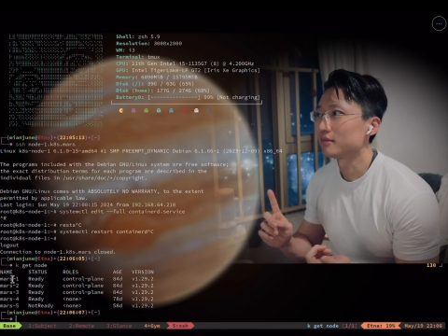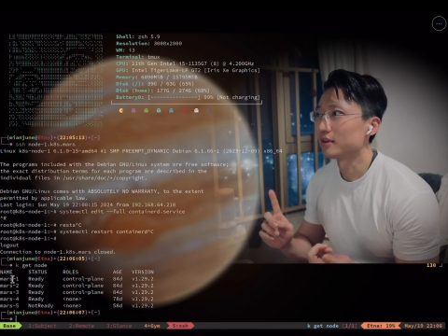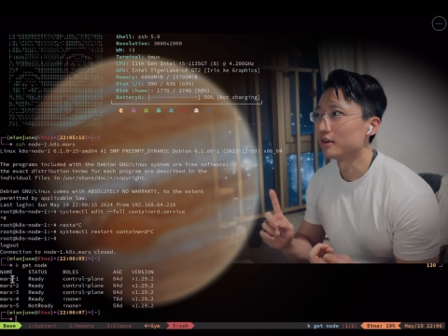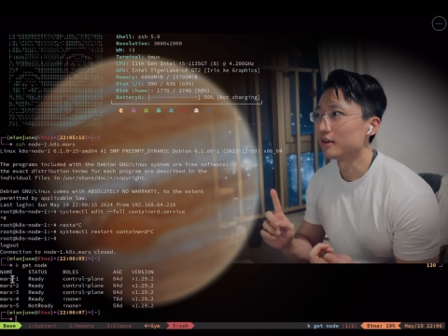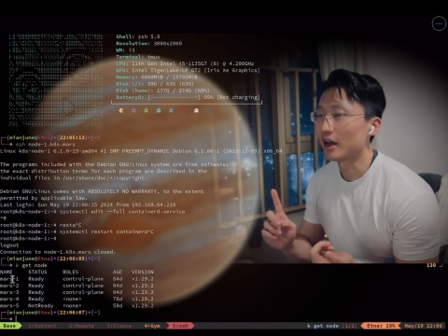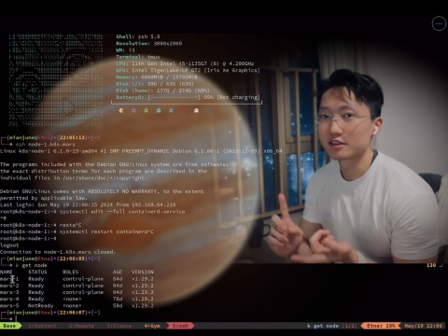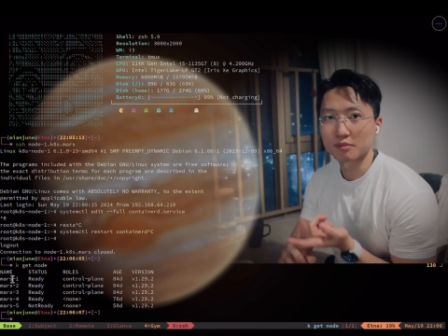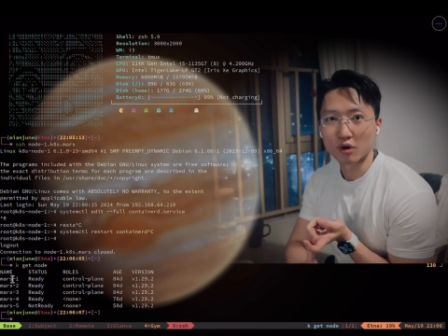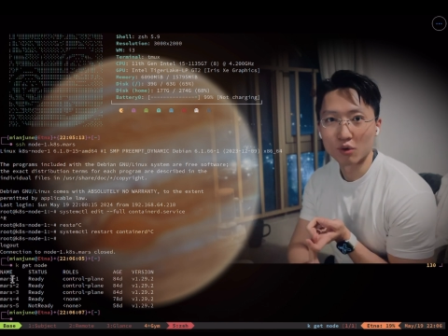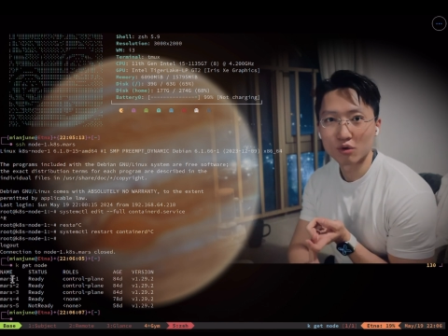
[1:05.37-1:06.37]
the
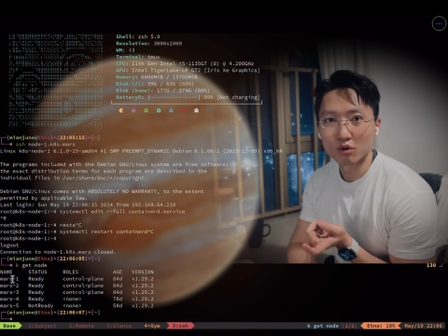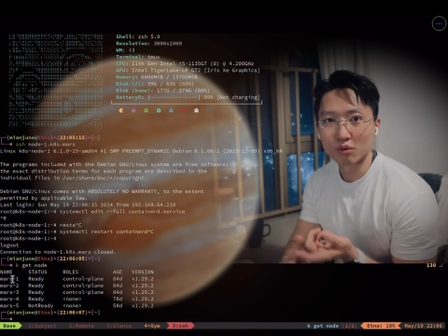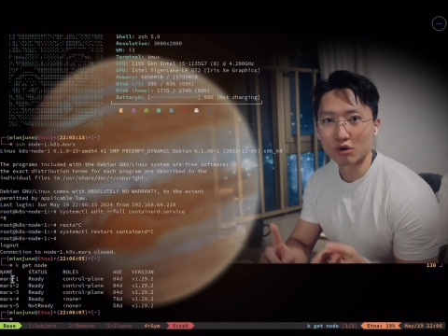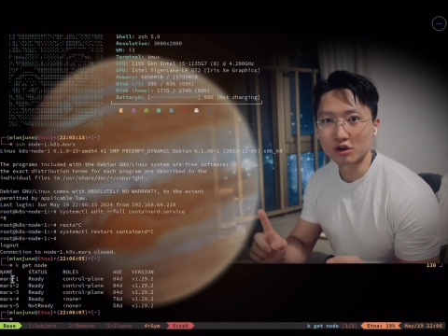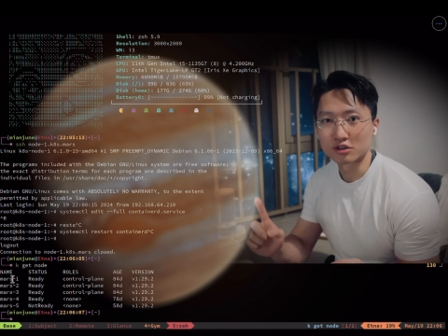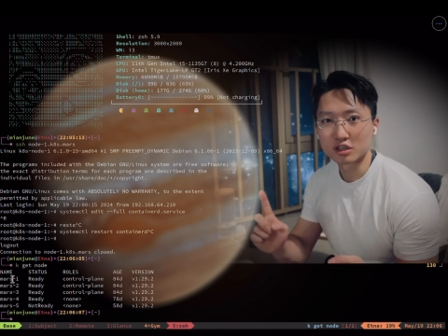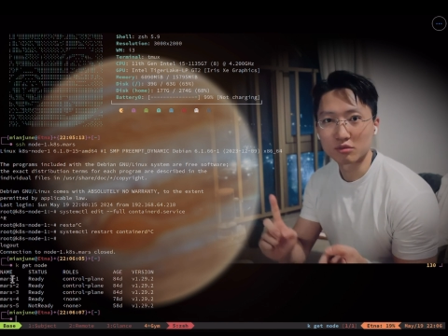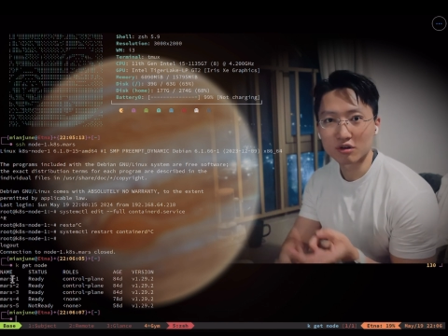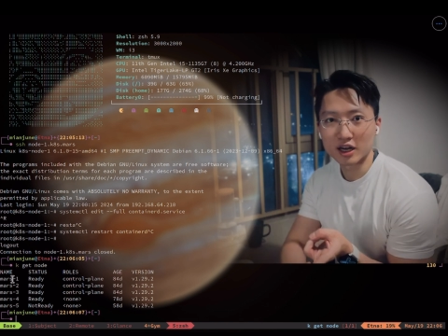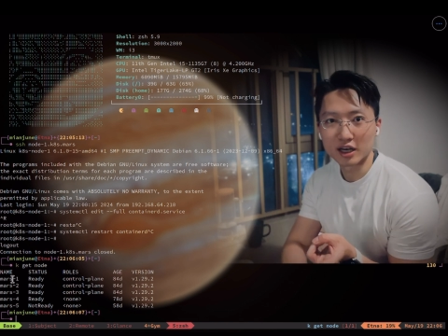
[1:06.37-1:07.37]
Ansible, or your
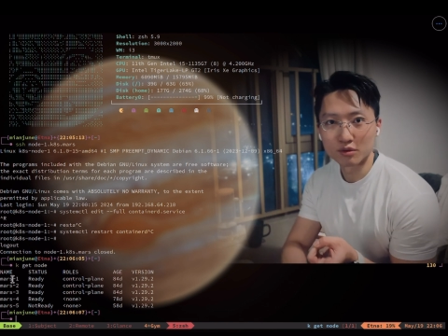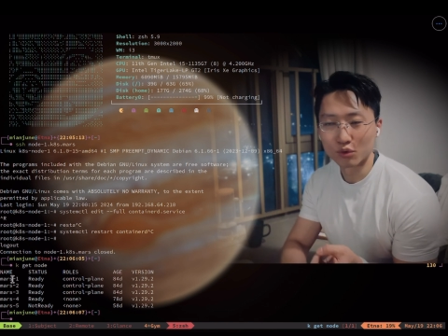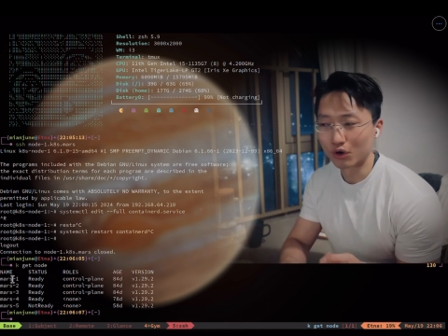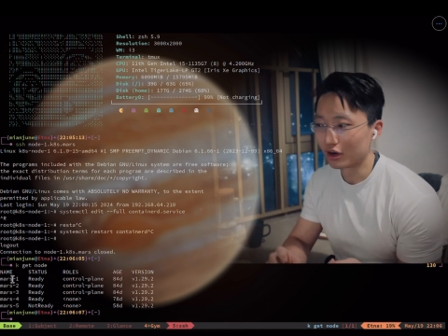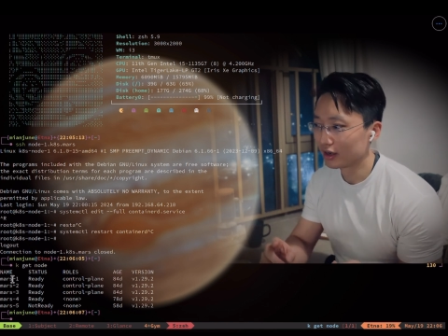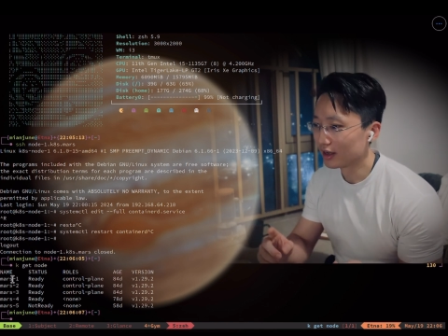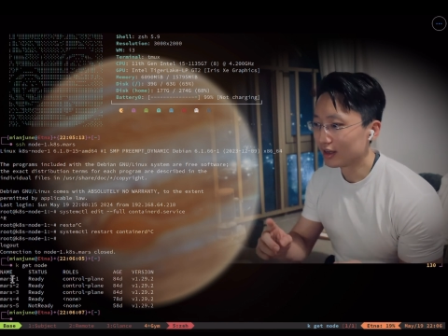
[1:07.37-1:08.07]
terminal client, or